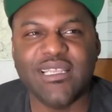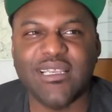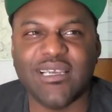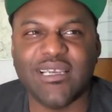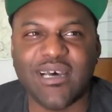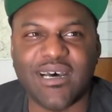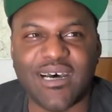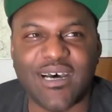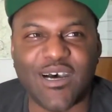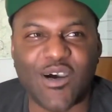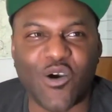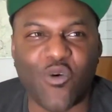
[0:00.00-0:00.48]

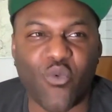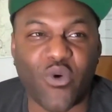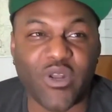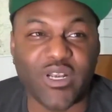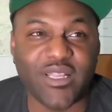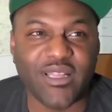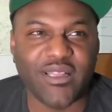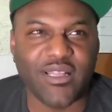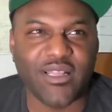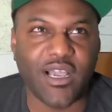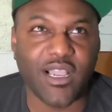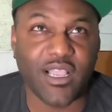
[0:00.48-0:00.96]

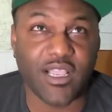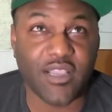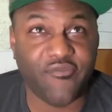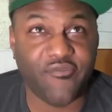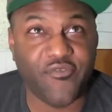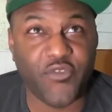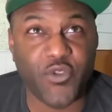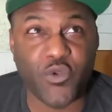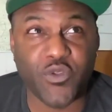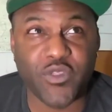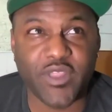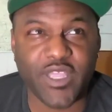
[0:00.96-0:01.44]
A
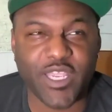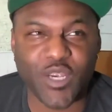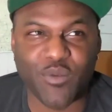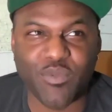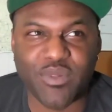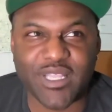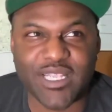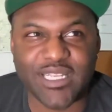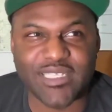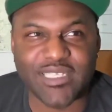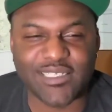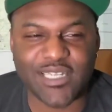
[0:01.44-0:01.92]
few of the
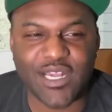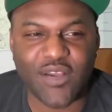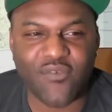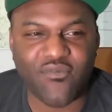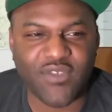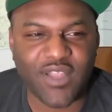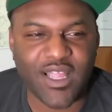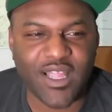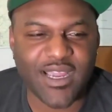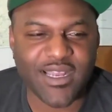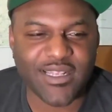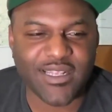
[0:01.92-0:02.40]
airplanes that I
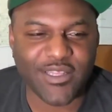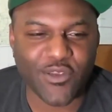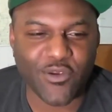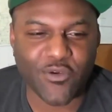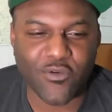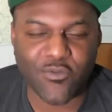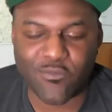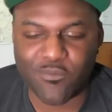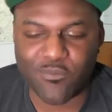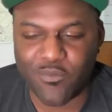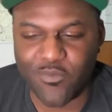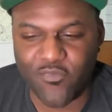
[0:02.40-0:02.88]
fly,
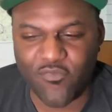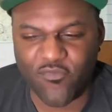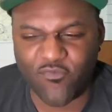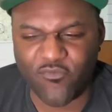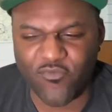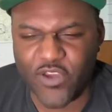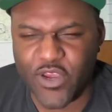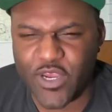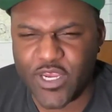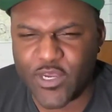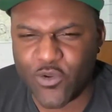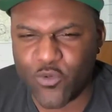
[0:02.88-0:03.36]
they're
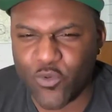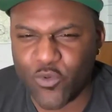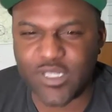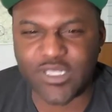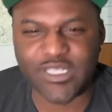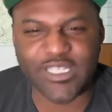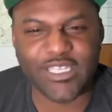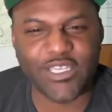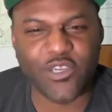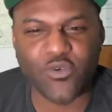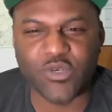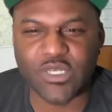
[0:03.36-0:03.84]
very well
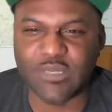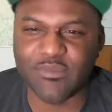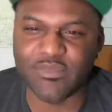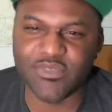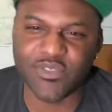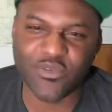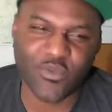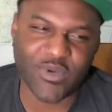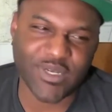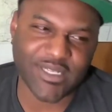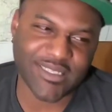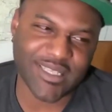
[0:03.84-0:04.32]
equipped
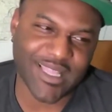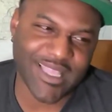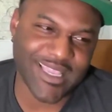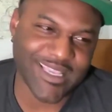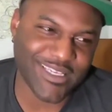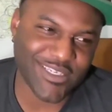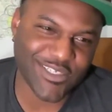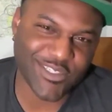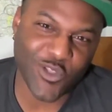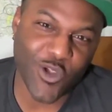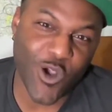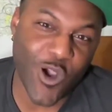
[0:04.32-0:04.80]
with like
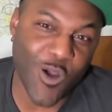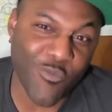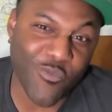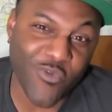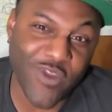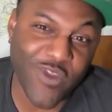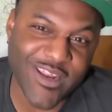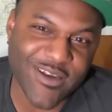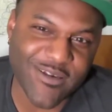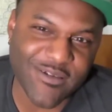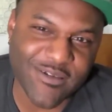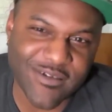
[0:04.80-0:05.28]
storm
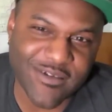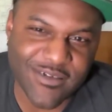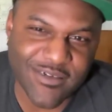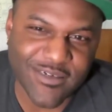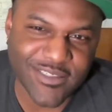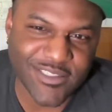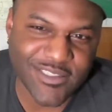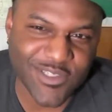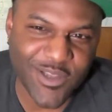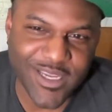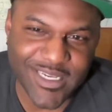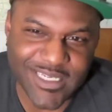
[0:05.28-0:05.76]
radar,
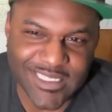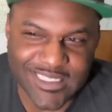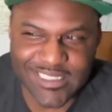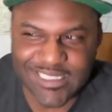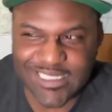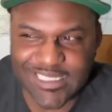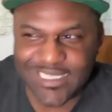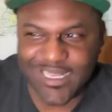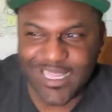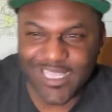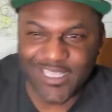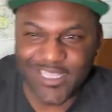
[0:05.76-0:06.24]
so I can
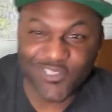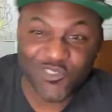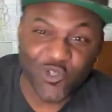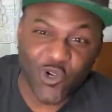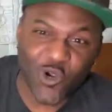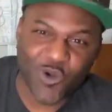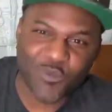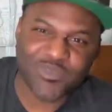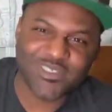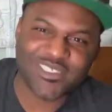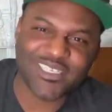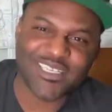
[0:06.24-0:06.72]
see like
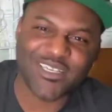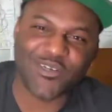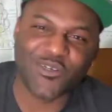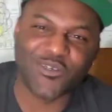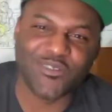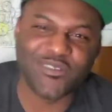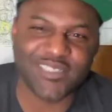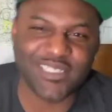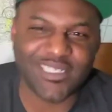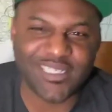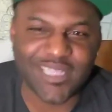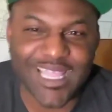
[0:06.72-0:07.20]
storm
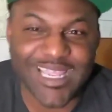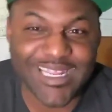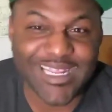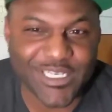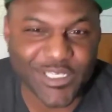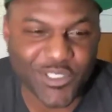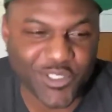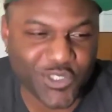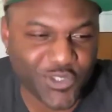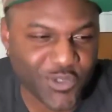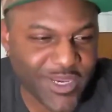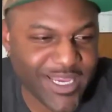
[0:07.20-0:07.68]
cells and lightning
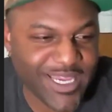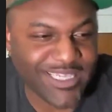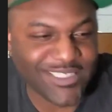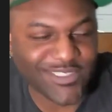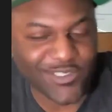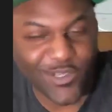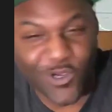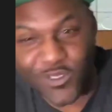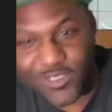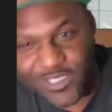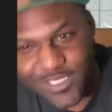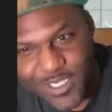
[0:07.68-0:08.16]
strikes
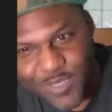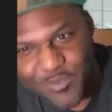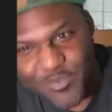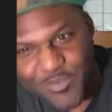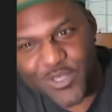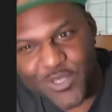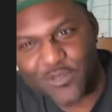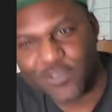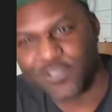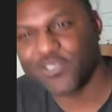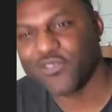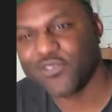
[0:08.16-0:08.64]
on the
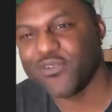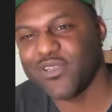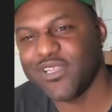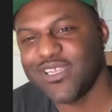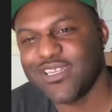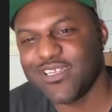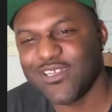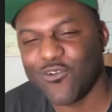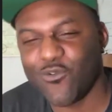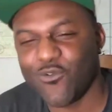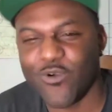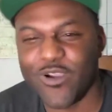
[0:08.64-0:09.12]
computer
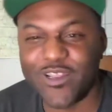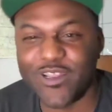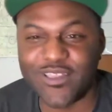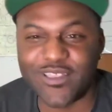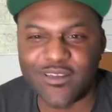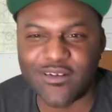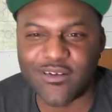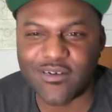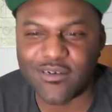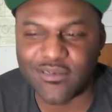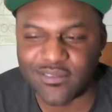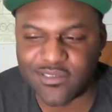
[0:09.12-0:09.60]
screen and where they
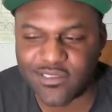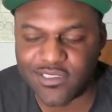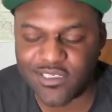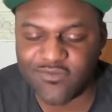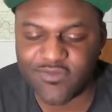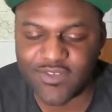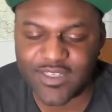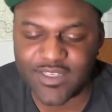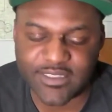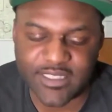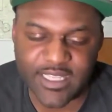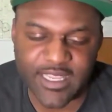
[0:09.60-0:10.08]
are and stuff
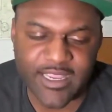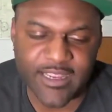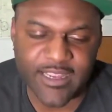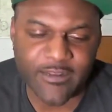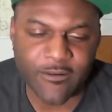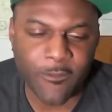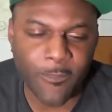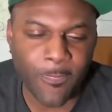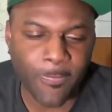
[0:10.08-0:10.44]
like that.